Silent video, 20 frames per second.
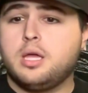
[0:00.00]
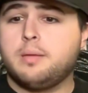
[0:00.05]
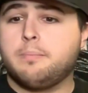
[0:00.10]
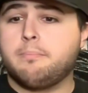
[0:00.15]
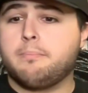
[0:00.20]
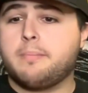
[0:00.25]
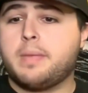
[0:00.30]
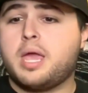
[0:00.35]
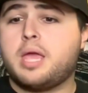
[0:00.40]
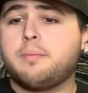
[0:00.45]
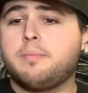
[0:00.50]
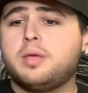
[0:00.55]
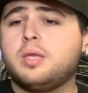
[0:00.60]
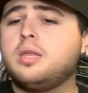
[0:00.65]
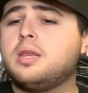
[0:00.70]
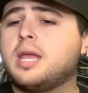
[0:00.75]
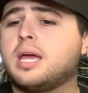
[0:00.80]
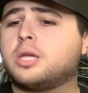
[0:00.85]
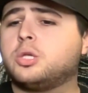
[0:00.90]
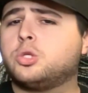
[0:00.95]
Maybe
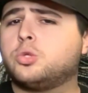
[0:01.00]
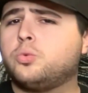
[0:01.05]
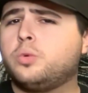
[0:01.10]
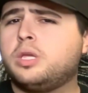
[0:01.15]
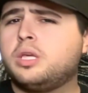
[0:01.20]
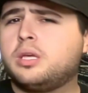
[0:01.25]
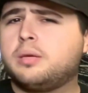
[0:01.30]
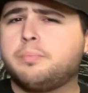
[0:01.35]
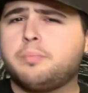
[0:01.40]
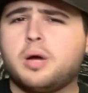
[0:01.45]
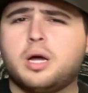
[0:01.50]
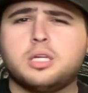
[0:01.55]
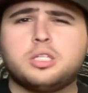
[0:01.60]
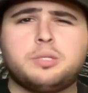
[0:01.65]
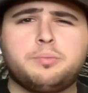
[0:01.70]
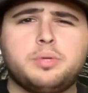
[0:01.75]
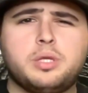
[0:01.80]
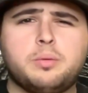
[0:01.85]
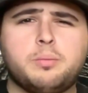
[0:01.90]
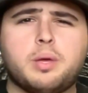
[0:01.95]
next week,
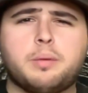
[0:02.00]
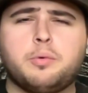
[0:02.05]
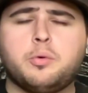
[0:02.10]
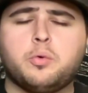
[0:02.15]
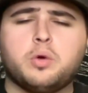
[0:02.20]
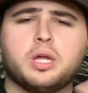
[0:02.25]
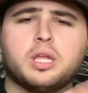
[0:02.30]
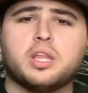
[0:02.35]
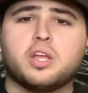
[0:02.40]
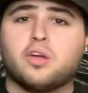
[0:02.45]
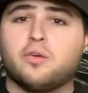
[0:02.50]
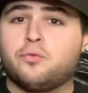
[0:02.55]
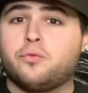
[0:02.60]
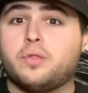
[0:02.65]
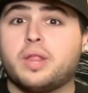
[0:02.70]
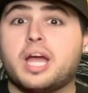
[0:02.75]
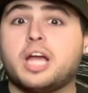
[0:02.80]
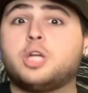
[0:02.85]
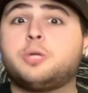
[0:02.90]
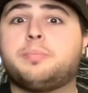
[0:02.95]
possibly. Maybe we'll get like a
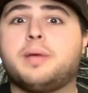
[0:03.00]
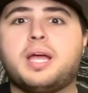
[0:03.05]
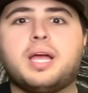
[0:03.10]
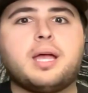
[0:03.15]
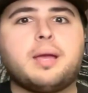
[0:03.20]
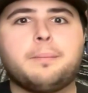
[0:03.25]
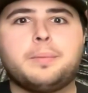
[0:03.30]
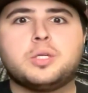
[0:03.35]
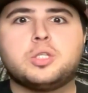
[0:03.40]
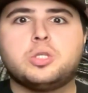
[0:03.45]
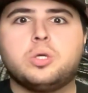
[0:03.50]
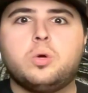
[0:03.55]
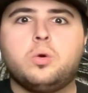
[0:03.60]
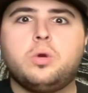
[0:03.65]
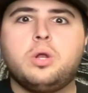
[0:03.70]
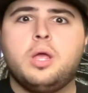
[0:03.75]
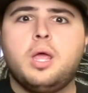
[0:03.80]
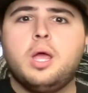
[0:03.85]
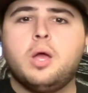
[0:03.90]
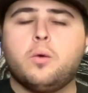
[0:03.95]
flashback
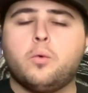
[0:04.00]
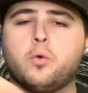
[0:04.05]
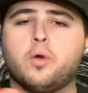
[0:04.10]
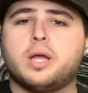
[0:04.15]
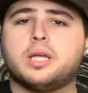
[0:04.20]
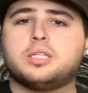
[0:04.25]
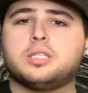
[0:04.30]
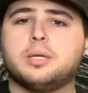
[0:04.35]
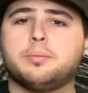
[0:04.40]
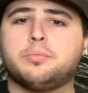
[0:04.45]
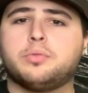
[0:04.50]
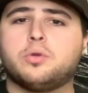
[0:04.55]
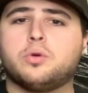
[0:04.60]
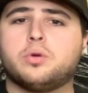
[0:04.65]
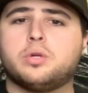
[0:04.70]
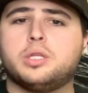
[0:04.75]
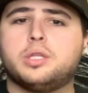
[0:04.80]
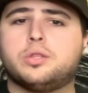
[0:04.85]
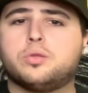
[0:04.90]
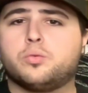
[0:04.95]
episode where
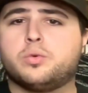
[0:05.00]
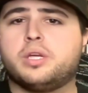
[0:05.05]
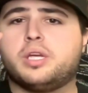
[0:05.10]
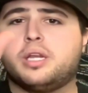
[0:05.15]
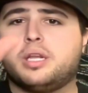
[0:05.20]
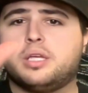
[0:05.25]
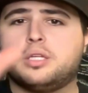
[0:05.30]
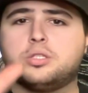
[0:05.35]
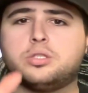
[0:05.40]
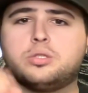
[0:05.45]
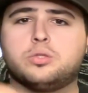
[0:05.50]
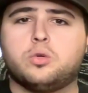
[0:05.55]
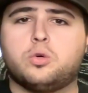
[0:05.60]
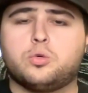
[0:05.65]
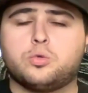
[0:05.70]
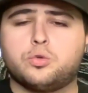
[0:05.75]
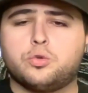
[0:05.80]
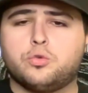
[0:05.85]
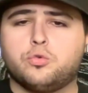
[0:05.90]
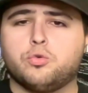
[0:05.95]
SM-33 and his
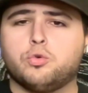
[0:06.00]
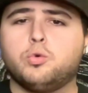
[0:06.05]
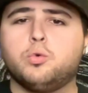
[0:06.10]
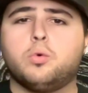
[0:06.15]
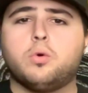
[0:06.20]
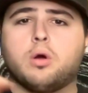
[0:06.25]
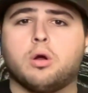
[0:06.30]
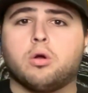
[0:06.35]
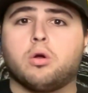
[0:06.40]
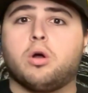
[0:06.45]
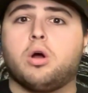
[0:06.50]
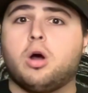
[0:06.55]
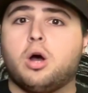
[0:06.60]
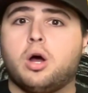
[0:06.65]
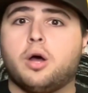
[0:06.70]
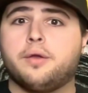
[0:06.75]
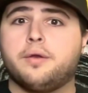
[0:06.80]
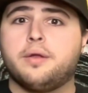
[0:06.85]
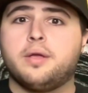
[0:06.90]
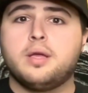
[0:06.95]
old crew are
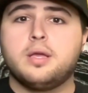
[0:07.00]
on